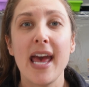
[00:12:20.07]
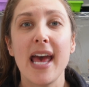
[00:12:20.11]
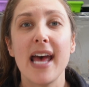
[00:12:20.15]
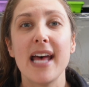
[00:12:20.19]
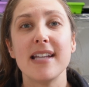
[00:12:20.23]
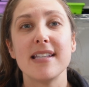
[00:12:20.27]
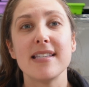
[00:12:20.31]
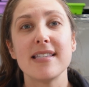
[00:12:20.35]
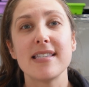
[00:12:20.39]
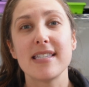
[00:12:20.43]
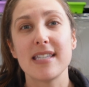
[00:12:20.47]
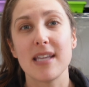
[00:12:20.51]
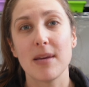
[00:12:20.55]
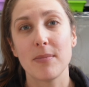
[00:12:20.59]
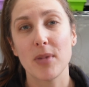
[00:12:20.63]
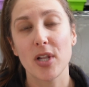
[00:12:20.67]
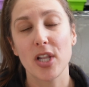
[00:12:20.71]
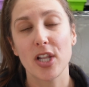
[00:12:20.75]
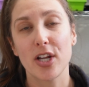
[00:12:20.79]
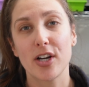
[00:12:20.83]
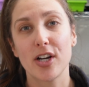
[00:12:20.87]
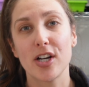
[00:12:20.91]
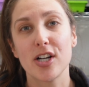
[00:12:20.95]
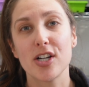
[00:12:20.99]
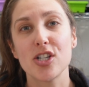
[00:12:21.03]
And
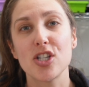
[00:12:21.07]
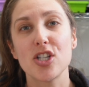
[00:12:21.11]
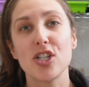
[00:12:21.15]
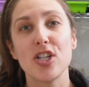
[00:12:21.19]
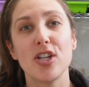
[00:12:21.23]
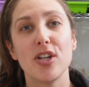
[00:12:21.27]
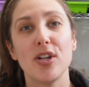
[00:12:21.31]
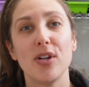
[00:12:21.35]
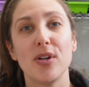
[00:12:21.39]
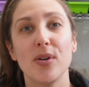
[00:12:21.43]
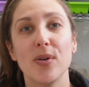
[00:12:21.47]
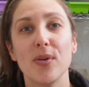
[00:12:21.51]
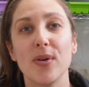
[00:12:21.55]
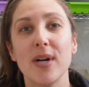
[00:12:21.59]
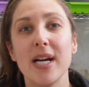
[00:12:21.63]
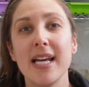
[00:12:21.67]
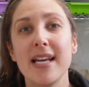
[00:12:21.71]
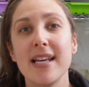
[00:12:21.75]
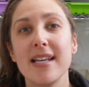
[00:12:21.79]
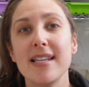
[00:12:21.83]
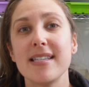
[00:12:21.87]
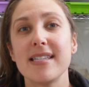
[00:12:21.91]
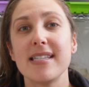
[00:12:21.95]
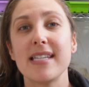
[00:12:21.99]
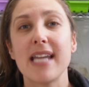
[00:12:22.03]
similar to
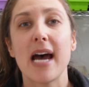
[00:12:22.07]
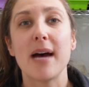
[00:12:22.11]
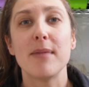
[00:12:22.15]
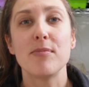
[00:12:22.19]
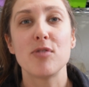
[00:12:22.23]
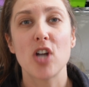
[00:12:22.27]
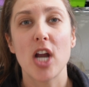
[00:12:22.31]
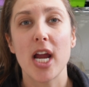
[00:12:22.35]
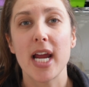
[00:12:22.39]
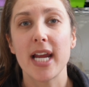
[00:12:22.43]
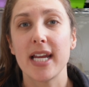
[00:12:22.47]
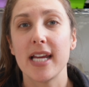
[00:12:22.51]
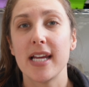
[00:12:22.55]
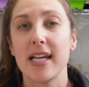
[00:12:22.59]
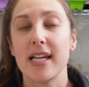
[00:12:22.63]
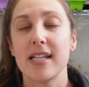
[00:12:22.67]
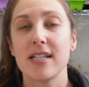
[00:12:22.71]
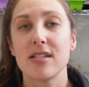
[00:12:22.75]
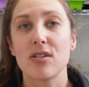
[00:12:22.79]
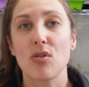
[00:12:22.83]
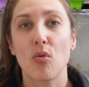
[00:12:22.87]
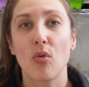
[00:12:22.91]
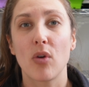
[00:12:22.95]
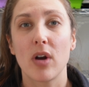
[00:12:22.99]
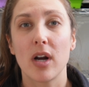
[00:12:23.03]

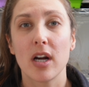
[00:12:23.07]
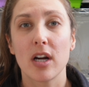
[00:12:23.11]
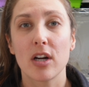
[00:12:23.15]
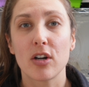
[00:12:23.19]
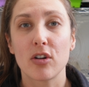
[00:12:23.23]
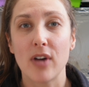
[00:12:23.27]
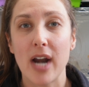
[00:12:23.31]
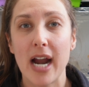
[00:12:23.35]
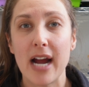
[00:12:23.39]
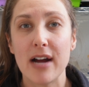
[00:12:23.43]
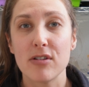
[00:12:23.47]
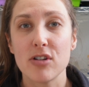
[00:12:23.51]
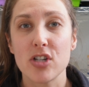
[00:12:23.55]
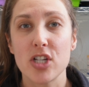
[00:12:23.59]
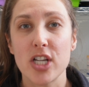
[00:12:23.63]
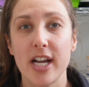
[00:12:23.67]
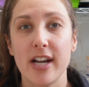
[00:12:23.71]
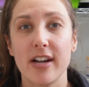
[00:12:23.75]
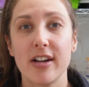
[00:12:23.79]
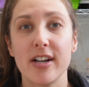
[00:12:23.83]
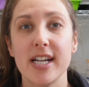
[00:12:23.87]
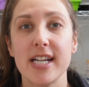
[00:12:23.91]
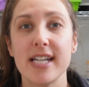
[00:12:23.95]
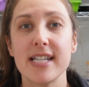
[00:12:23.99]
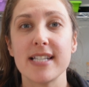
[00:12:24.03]
snapdragons or ground
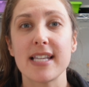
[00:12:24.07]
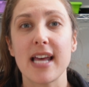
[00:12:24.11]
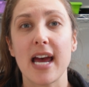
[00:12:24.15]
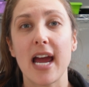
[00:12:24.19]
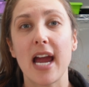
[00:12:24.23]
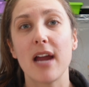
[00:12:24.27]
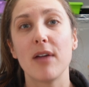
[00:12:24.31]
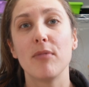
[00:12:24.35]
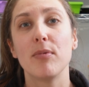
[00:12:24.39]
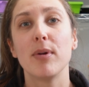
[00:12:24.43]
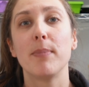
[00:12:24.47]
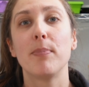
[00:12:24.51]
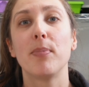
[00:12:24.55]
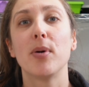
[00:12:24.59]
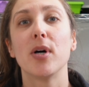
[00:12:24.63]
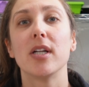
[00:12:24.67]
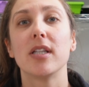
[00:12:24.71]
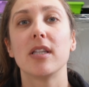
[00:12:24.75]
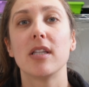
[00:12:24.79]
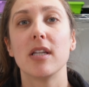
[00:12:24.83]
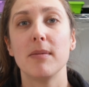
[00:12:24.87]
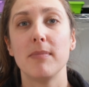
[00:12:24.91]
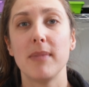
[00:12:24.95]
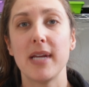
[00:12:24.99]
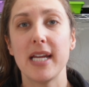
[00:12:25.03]
cherries, I would
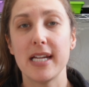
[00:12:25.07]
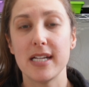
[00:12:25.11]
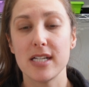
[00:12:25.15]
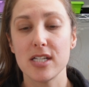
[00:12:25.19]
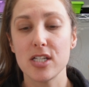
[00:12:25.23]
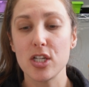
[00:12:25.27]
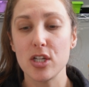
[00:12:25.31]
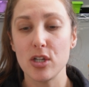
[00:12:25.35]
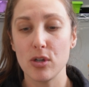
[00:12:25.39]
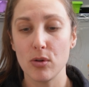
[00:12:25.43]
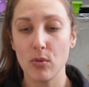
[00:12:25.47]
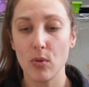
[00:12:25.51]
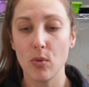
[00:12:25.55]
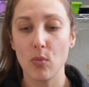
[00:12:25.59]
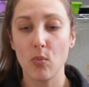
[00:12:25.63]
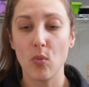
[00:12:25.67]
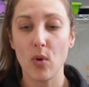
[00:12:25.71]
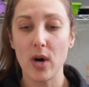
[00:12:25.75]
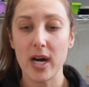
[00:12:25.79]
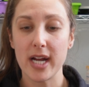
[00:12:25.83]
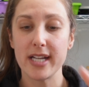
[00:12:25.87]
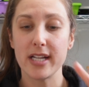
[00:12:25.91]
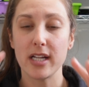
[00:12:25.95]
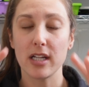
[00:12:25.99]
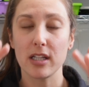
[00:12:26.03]
put them into
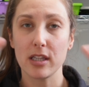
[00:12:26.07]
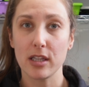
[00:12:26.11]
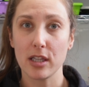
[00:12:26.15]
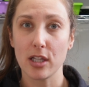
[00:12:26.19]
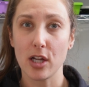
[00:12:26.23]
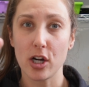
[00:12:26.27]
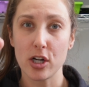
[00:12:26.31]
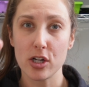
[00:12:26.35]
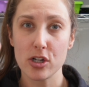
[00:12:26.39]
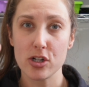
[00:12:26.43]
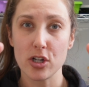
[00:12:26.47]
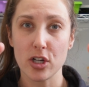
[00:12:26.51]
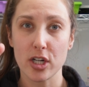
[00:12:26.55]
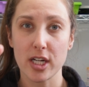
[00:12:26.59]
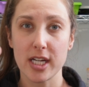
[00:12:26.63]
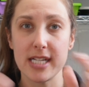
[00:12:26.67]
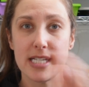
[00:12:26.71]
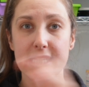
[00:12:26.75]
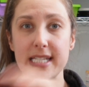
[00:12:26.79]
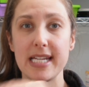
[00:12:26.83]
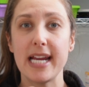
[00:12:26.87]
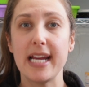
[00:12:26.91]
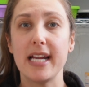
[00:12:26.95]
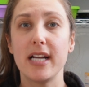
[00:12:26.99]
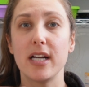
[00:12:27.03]
one larger
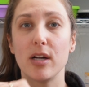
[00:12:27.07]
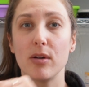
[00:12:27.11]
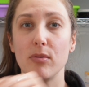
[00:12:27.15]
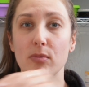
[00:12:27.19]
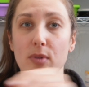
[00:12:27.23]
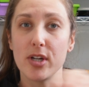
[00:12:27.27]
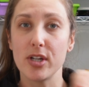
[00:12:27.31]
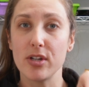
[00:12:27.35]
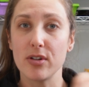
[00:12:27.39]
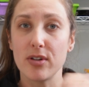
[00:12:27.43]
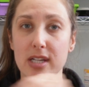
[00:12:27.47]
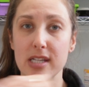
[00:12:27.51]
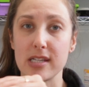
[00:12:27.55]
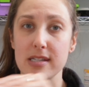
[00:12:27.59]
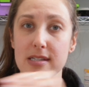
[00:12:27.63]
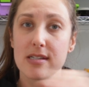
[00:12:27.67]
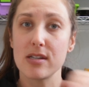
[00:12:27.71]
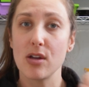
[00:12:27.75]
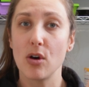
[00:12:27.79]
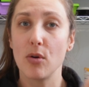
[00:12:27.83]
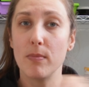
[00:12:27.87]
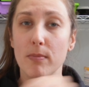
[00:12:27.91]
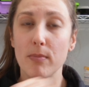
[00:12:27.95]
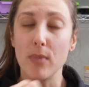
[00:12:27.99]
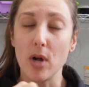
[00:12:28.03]
container where you can
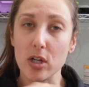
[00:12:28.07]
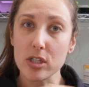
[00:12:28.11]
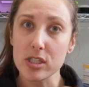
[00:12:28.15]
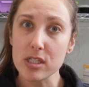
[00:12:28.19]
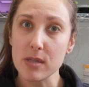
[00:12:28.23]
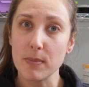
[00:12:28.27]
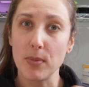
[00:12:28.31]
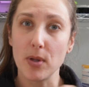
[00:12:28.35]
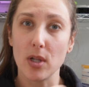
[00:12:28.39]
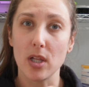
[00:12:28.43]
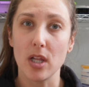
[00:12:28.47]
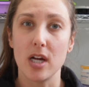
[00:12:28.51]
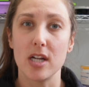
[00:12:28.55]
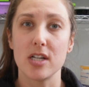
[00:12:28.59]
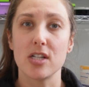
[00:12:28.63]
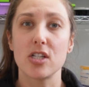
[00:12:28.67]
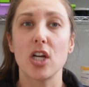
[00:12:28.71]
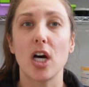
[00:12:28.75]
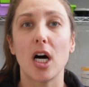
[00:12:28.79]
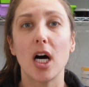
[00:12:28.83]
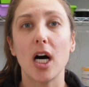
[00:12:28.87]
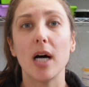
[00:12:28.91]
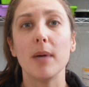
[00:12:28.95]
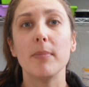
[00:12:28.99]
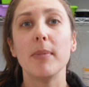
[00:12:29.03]
sow multiple on
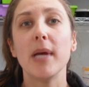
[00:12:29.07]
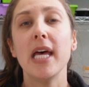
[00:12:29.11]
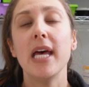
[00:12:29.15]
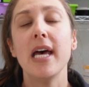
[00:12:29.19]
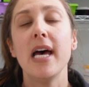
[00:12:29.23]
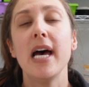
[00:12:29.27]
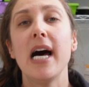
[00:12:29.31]
top,